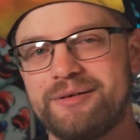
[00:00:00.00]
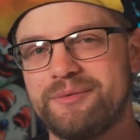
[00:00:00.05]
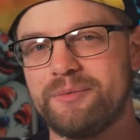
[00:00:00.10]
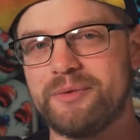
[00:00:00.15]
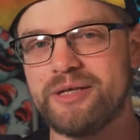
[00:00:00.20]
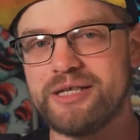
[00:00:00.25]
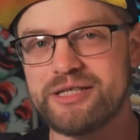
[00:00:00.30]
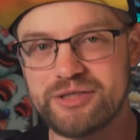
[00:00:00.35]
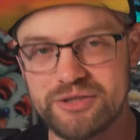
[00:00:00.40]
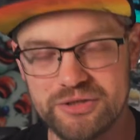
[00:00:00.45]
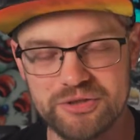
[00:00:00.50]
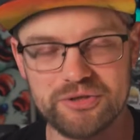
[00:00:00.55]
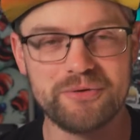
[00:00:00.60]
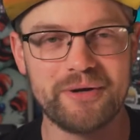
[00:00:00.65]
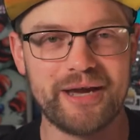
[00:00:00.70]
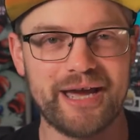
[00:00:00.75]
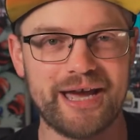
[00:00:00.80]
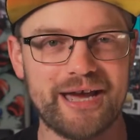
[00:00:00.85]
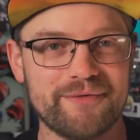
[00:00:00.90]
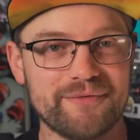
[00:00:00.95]
we do
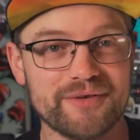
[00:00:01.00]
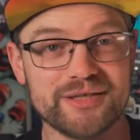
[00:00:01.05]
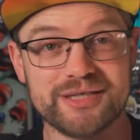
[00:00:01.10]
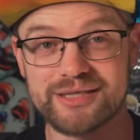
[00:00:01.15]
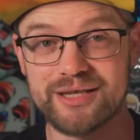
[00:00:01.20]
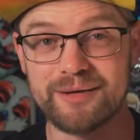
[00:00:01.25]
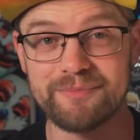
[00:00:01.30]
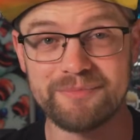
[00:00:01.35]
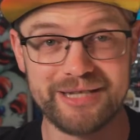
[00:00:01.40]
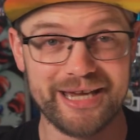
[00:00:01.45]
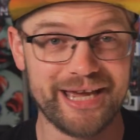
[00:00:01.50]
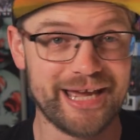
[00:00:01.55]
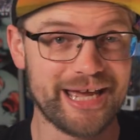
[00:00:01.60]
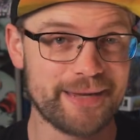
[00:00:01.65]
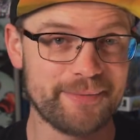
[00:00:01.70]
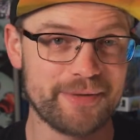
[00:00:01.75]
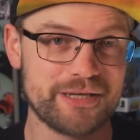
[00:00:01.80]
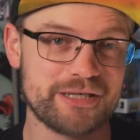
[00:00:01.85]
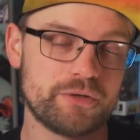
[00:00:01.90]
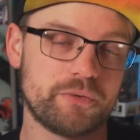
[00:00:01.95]
have
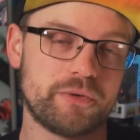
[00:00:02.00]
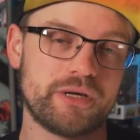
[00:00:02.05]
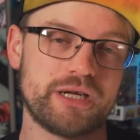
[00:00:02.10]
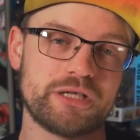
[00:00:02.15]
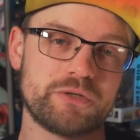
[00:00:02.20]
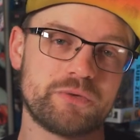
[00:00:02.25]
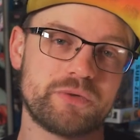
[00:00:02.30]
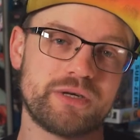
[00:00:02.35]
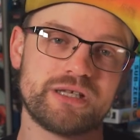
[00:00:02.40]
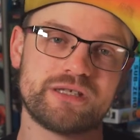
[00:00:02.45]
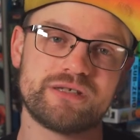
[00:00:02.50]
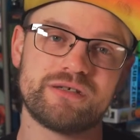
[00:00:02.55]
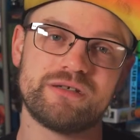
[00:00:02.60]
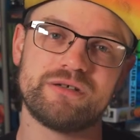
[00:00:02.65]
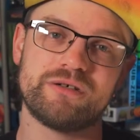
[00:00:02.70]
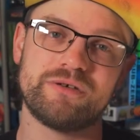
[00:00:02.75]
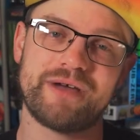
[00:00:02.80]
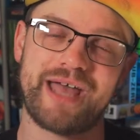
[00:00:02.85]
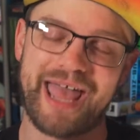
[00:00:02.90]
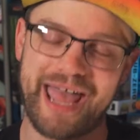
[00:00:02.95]
sometime in
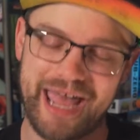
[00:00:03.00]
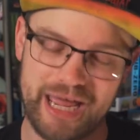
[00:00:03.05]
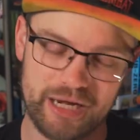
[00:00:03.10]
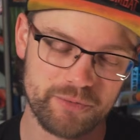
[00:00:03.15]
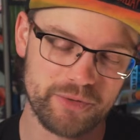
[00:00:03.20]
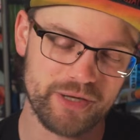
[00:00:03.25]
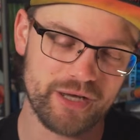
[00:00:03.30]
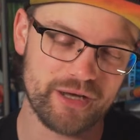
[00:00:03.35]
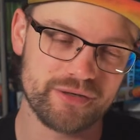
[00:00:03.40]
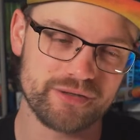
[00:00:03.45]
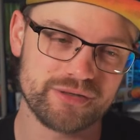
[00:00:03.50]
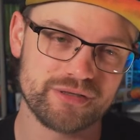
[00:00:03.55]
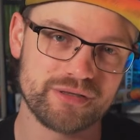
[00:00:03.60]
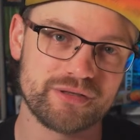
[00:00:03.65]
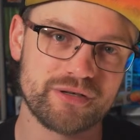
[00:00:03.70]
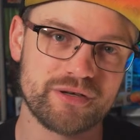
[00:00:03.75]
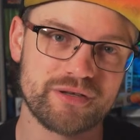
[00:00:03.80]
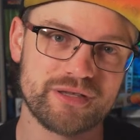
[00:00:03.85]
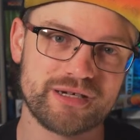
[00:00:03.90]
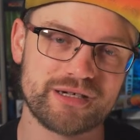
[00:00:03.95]
2022, and we also
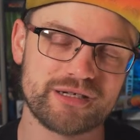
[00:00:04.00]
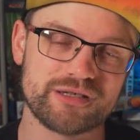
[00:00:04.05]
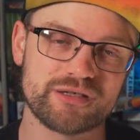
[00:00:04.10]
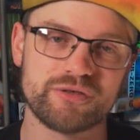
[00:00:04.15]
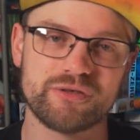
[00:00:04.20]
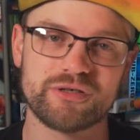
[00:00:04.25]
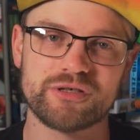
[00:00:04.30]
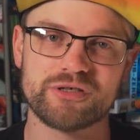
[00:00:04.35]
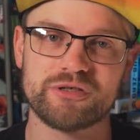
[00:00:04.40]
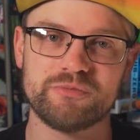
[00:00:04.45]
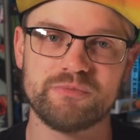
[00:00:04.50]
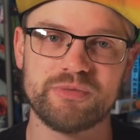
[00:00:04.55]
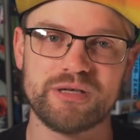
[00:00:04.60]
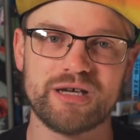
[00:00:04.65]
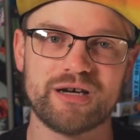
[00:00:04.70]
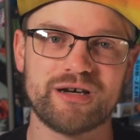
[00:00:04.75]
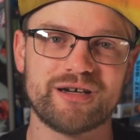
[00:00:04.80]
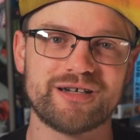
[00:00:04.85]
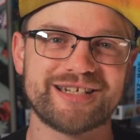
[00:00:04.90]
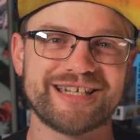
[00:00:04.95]
know that it is going to
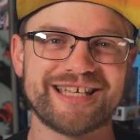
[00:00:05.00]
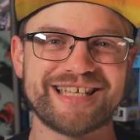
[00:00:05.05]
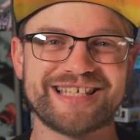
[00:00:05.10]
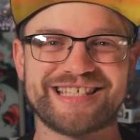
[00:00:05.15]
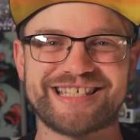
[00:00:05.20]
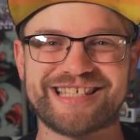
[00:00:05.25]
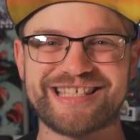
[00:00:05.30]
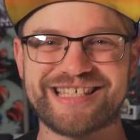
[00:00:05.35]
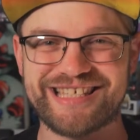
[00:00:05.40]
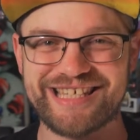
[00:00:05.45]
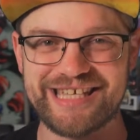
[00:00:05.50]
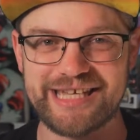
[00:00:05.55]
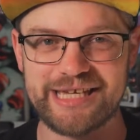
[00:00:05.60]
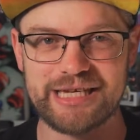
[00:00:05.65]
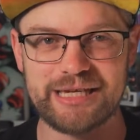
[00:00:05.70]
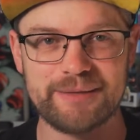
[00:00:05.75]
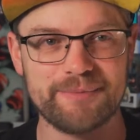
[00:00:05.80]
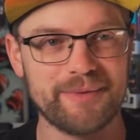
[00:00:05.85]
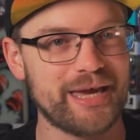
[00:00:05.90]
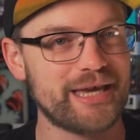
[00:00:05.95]
be on
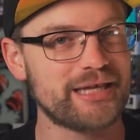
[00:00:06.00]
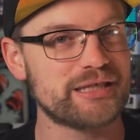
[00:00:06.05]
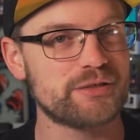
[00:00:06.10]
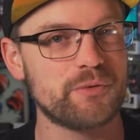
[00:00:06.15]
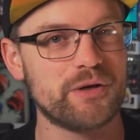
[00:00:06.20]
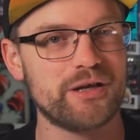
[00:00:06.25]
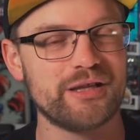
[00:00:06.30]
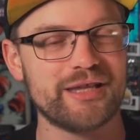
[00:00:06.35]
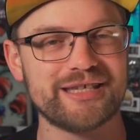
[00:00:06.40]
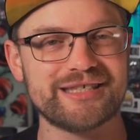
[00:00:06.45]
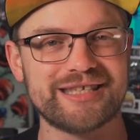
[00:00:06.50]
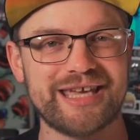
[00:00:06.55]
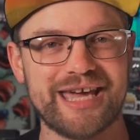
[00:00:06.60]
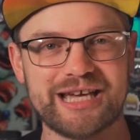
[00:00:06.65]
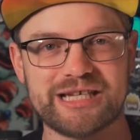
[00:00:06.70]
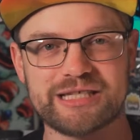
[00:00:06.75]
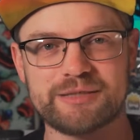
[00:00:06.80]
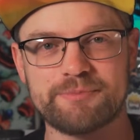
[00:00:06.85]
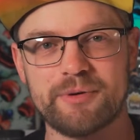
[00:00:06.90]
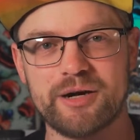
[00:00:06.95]
Steam as well as
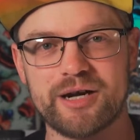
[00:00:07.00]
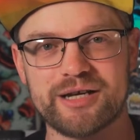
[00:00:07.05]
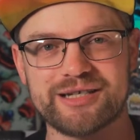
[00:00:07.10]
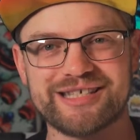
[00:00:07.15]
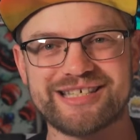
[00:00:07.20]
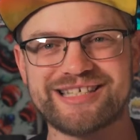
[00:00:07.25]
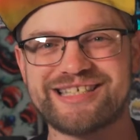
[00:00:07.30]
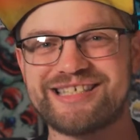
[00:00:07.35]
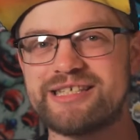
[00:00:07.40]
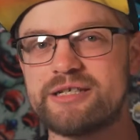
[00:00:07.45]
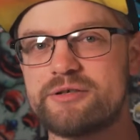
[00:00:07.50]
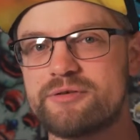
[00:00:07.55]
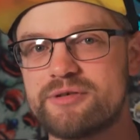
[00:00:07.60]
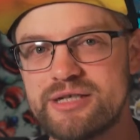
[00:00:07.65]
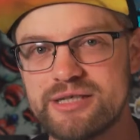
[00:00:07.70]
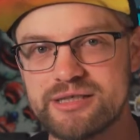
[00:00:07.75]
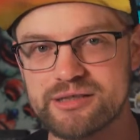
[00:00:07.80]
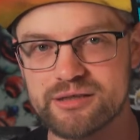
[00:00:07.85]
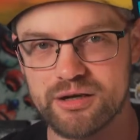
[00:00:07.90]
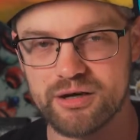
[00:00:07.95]
Xbox
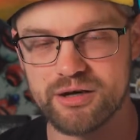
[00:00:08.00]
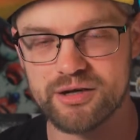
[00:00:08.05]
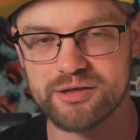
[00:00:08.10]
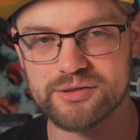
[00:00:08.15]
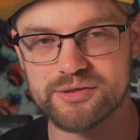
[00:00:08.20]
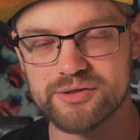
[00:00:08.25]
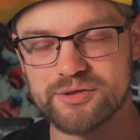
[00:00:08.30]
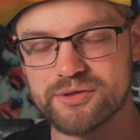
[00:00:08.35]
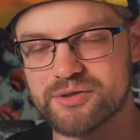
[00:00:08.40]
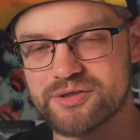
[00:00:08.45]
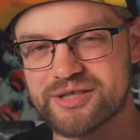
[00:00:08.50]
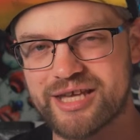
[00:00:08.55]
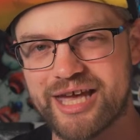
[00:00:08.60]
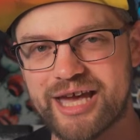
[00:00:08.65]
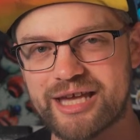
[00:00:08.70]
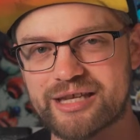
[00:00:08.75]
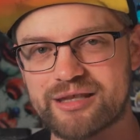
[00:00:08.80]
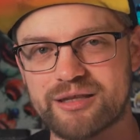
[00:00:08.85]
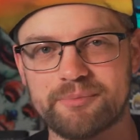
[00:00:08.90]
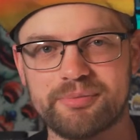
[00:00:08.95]
Series consoles
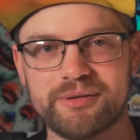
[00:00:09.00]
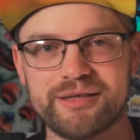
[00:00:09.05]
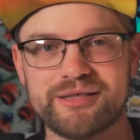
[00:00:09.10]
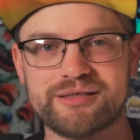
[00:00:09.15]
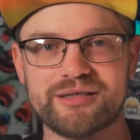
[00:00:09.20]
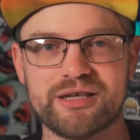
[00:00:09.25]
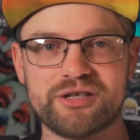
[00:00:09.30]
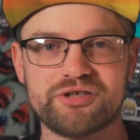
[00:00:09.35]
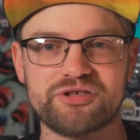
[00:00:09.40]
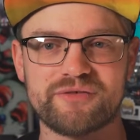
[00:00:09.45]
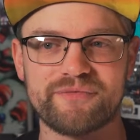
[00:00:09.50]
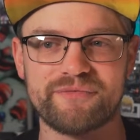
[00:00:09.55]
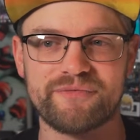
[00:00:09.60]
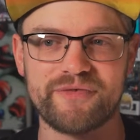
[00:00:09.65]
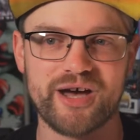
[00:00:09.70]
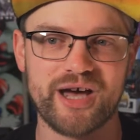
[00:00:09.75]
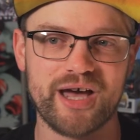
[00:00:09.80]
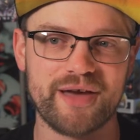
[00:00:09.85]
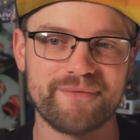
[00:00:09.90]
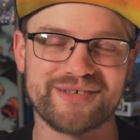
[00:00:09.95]
and the PlayStation
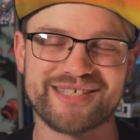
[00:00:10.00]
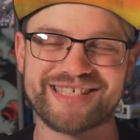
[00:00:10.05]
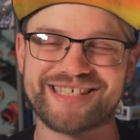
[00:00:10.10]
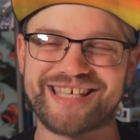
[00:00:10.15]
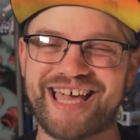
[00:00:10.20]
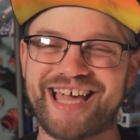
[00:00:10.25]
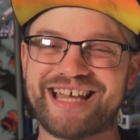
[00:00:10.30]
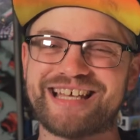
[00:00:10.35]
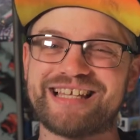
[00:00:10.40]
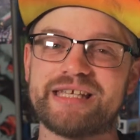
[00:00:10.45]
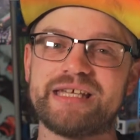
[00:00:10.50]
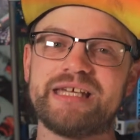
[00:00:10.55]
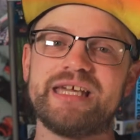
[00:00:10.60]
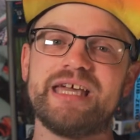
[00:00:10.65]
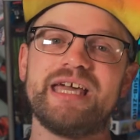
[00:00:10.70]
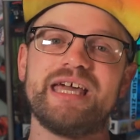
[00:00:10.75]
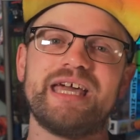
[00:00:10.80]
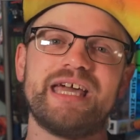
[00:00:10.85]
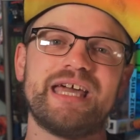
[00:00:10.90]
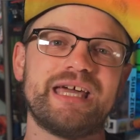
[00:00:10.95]
5. Sadly,
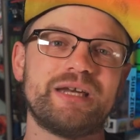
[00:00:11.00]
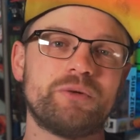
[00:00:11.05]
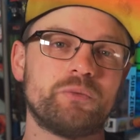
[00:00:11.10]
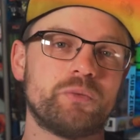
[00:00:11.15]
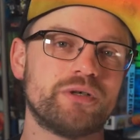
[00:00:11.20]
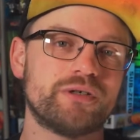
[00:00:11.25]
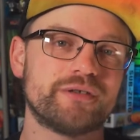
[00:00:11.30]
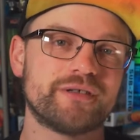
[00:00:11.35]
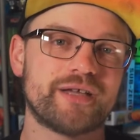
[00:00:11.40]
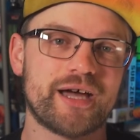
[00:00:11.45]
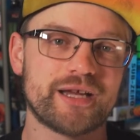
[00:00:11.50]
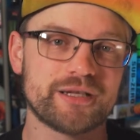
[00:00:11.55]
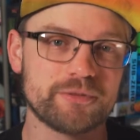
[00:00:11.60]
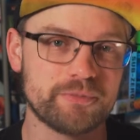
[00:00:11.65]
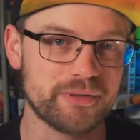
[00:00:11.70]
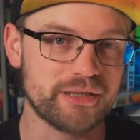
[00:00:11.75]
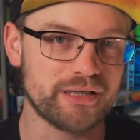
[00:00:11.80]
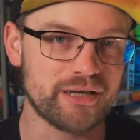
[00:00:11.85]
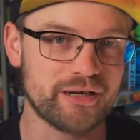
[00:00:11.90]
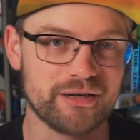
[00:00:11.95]
it will not
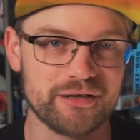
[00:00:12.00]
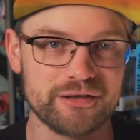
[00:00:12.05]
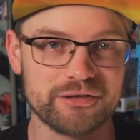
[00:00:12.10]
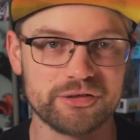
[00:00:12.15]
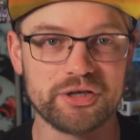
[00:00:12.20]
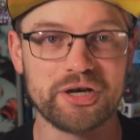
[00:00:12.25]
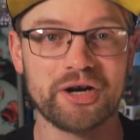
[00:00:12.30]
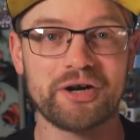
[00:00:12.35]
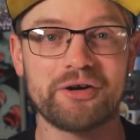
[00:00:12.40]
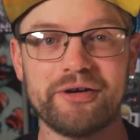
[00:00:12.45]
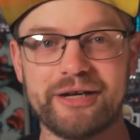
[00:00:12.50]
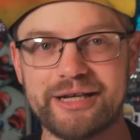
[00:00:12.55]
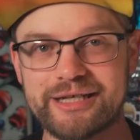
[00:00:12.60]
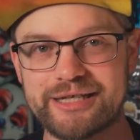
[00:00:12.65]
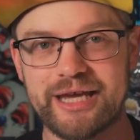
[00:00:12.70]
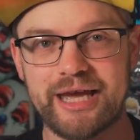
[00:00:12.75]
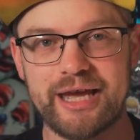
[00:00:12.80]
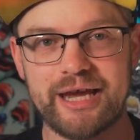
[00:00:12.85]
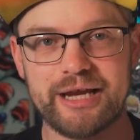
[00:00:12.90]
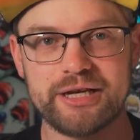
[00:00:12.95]
be on current